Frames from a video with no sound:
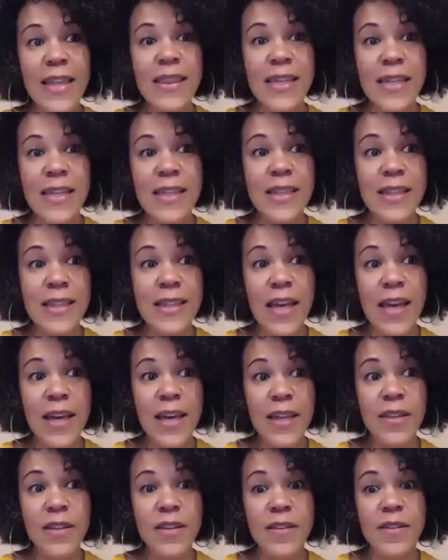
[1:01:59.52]
think status
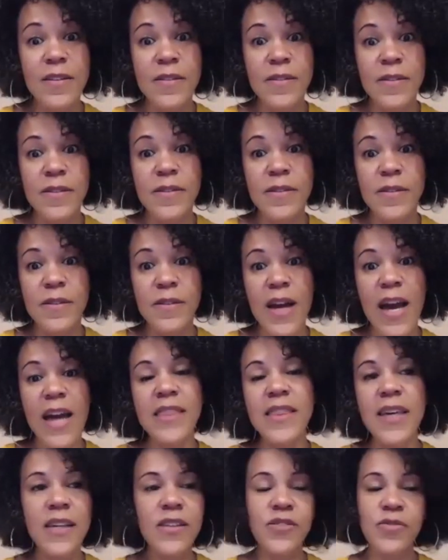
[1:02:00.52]
that, thing. I
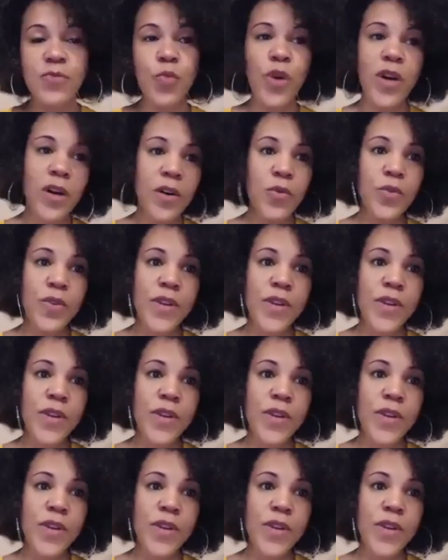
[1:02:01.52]
think well